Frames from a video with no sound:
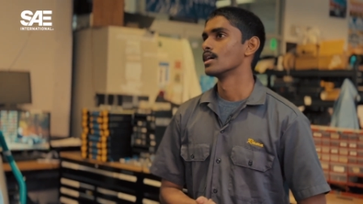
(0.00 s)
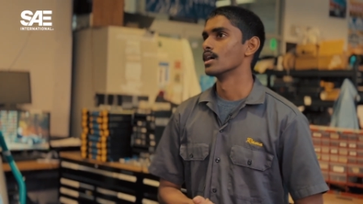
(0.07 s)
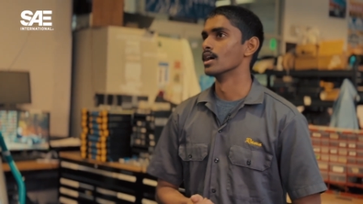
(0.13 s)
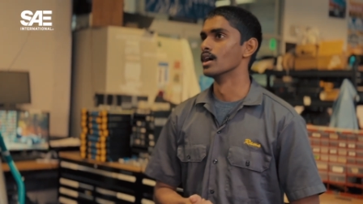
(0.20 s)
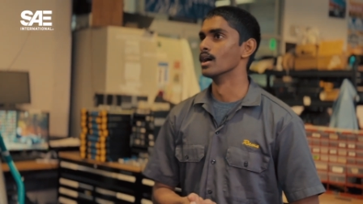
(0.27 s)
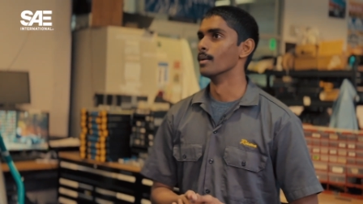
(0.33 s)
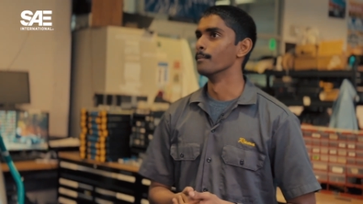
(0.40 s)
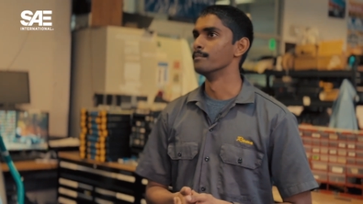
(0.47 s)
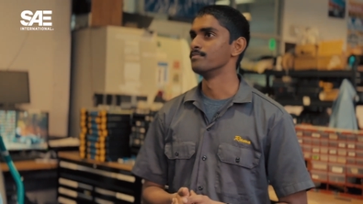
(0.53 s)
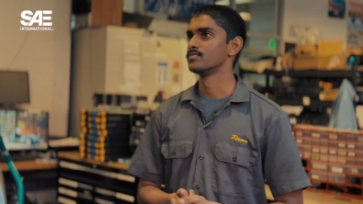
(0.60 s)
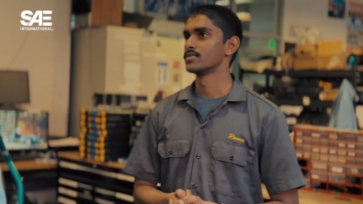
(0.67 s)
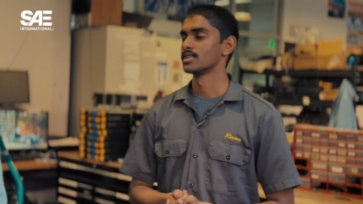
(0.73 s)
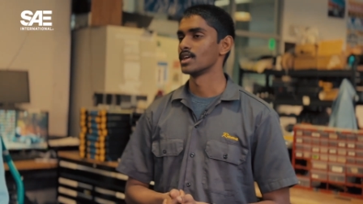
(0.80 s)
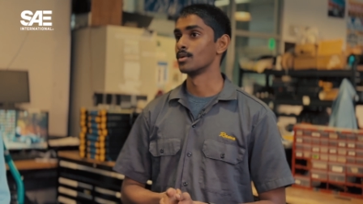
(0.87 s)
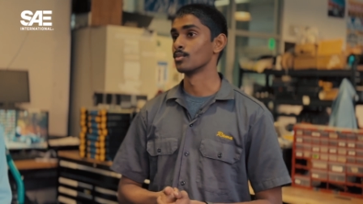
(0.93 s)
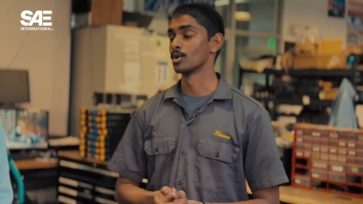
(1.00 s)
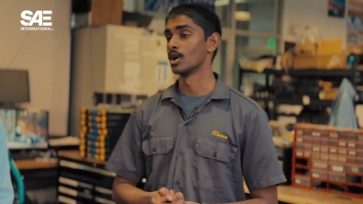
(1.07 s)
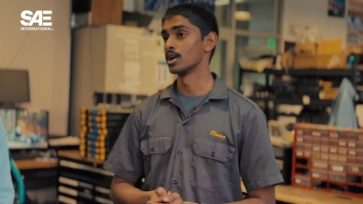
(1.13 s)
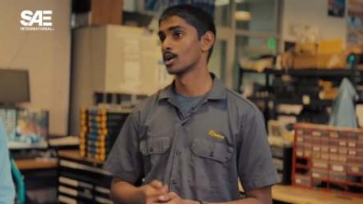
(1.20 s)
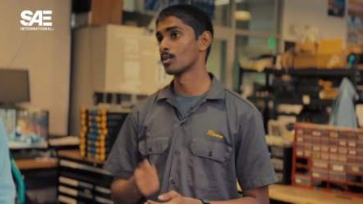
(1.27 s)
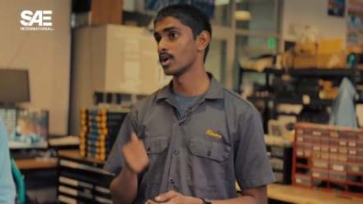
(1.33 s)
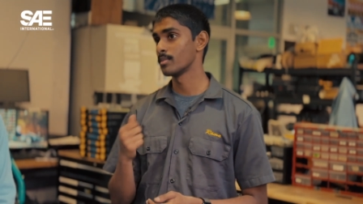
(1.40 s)
Um, and we're
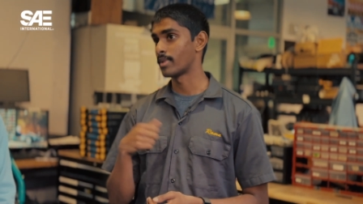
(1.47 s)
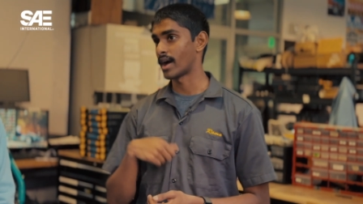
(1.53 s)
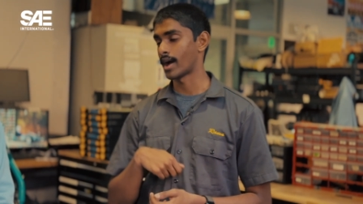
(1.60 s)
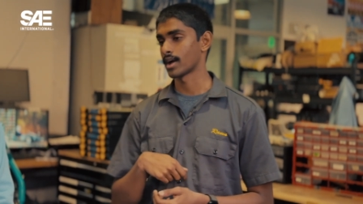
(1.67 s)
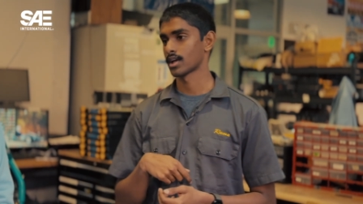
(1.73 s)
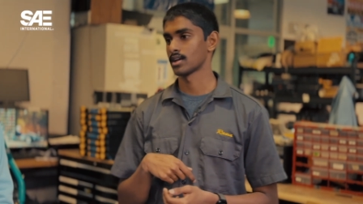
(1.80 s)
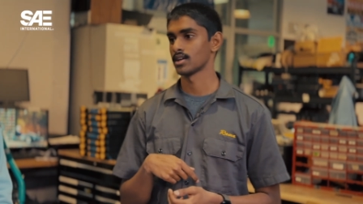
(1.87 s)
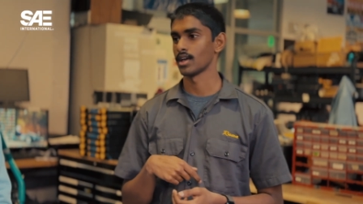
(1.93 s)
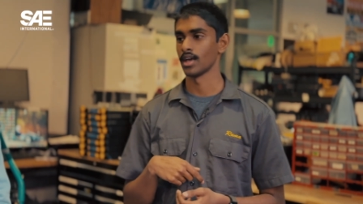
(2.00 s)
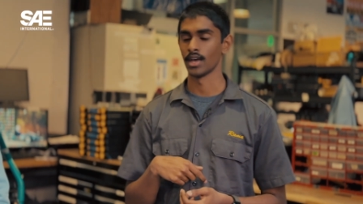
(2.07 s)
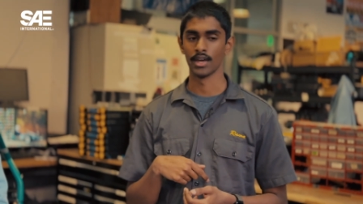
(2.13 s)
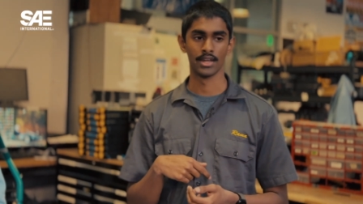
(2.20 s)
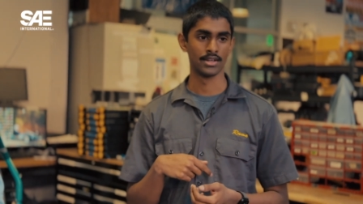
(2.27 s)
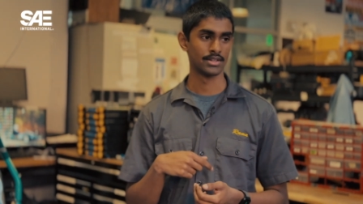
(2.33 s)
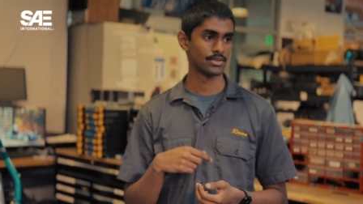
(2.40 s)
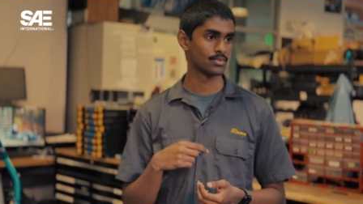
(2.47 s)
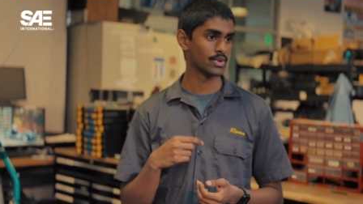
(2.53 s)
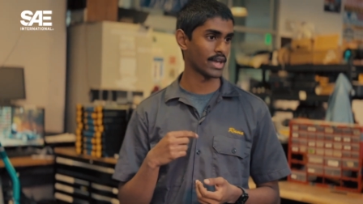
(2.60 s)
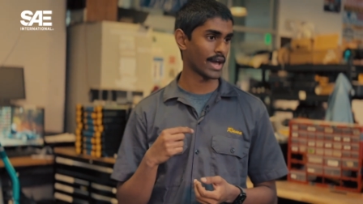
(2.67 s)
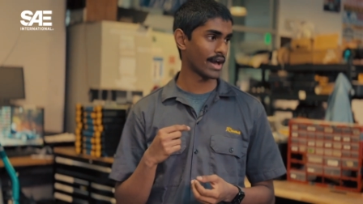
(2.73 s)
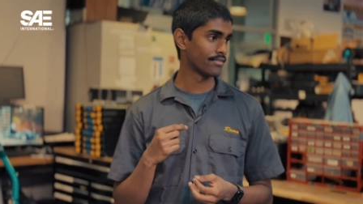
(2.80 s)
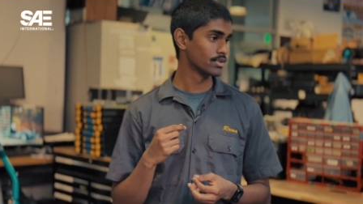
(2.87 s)
on our way back, and
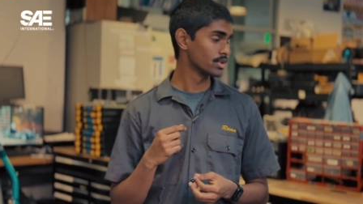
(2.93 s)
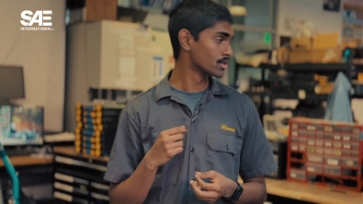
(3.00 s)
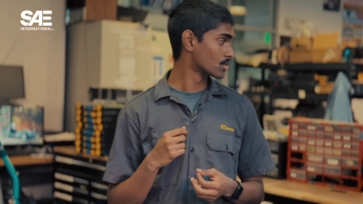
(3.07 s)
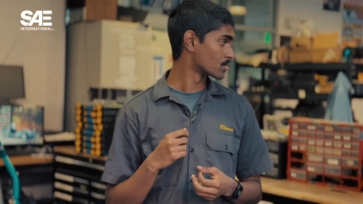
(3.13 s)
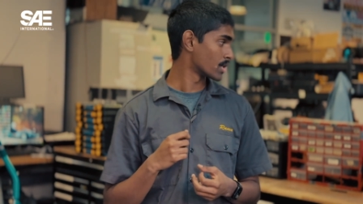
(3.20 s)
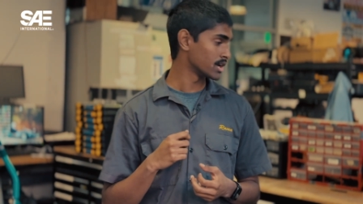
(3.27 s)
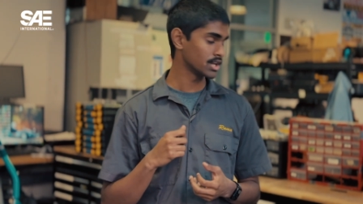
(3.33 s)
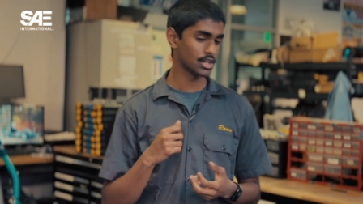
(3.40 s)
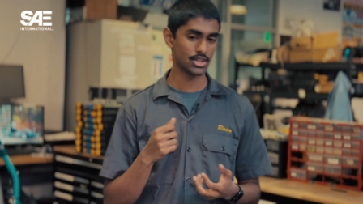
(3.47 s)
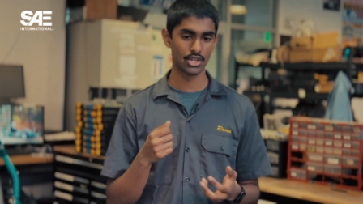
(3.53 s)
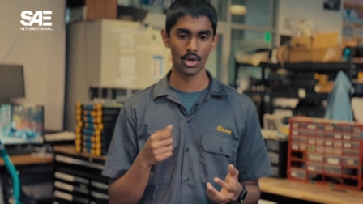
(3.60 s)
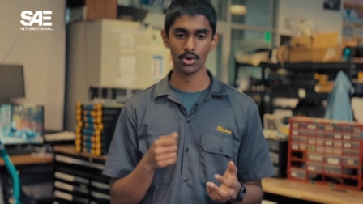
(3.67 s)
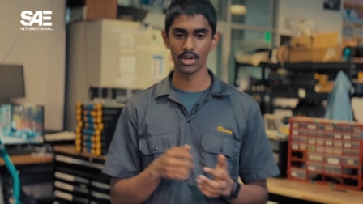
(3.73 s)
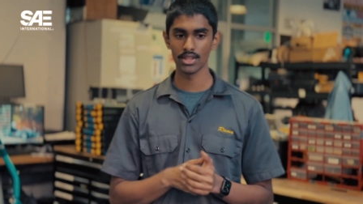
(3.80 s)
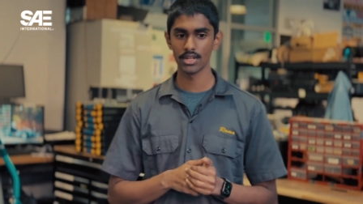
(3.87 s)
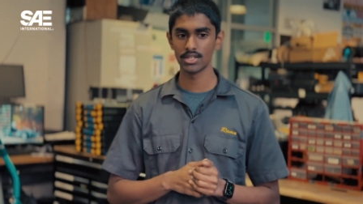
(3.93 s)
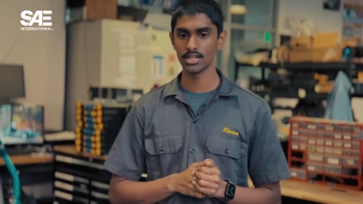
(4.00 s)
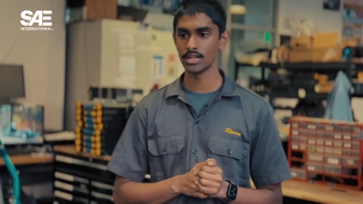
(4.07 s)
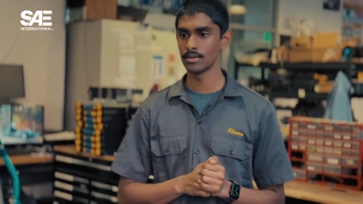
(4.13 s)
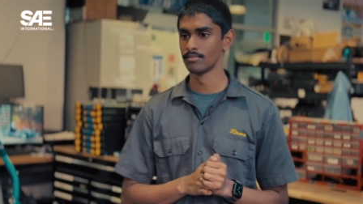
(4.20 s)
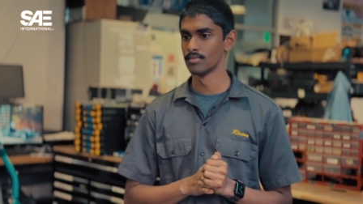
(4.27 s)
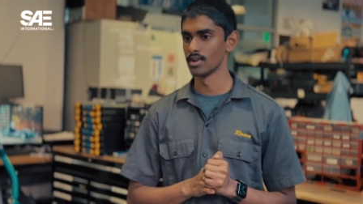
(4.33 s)
we have a little running joke in the
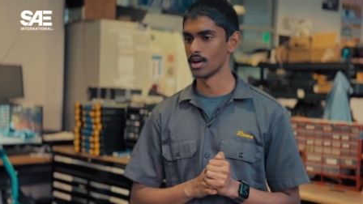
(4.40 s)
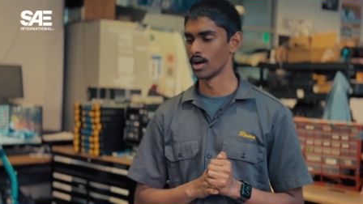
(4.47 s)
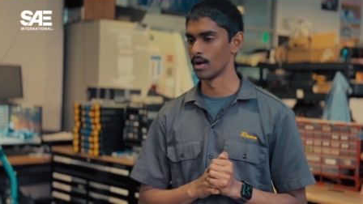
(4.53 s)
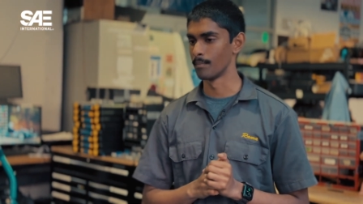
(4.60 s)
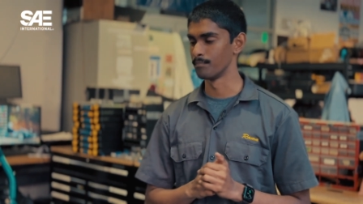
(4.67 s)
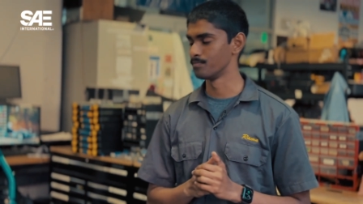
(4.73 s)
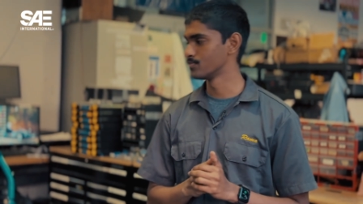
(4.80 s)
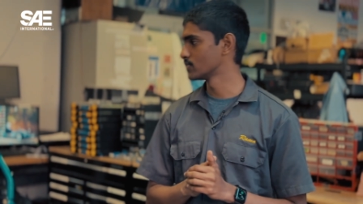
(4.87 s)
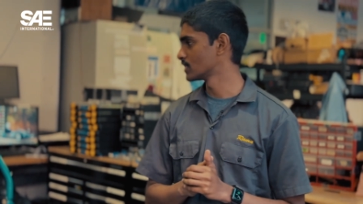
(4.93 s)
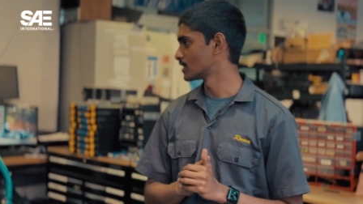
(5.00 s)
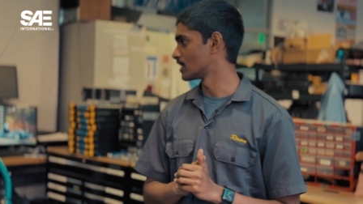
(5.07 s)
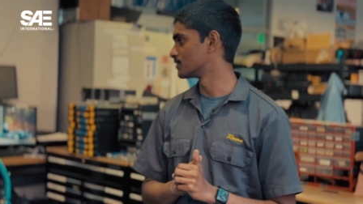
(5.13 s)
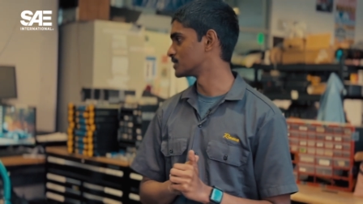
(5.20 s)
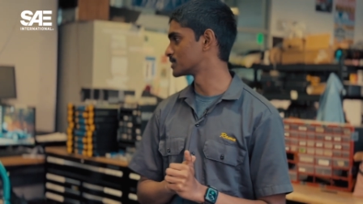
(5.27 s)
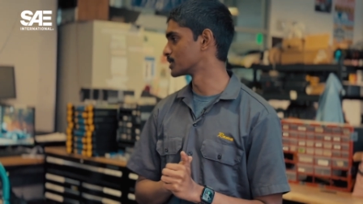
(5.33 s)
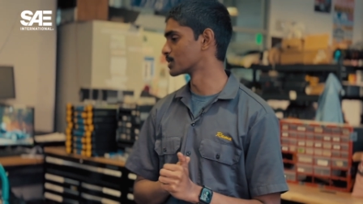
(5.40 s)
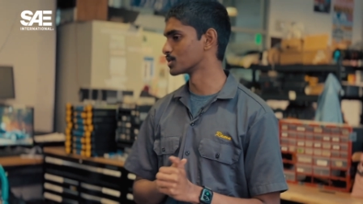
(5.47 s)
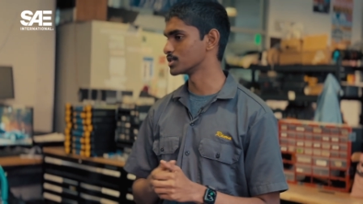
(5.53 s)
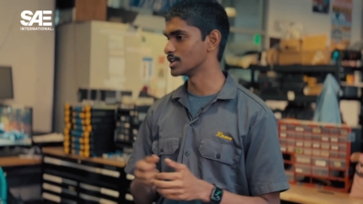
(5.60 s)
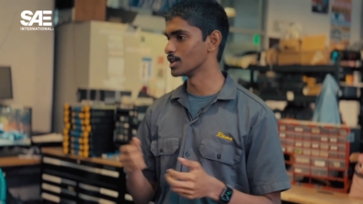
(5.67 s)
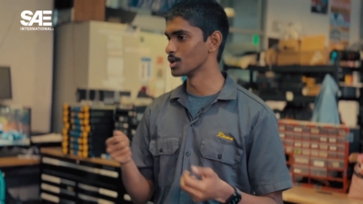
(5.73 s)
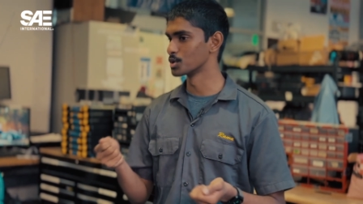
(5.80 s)
team um, of this little
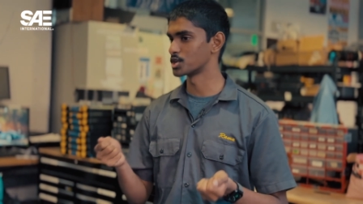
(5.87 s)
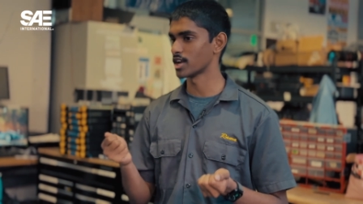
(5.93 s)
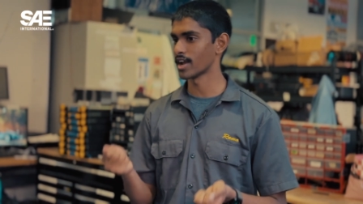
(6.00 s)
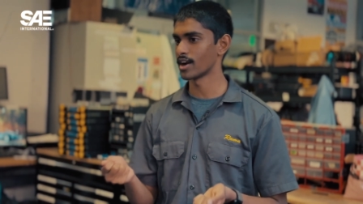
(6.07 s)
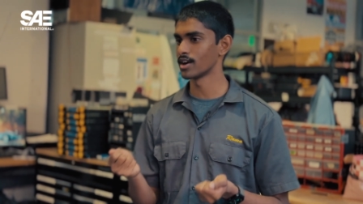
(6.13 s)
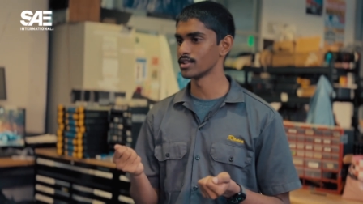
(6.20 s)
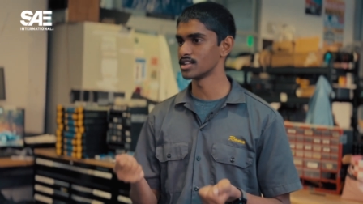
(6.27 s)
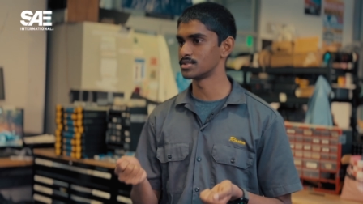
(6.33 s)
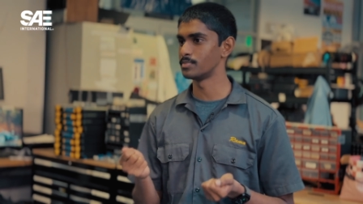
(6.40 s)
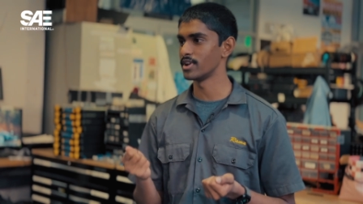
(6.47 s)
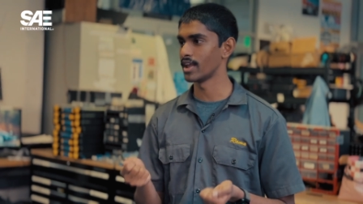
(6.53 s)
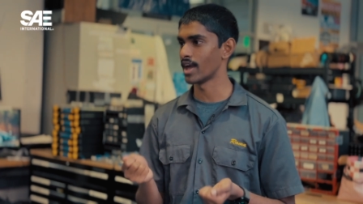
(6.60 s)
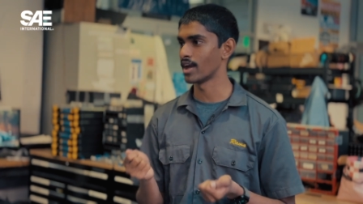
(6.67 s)
yellow chair that's been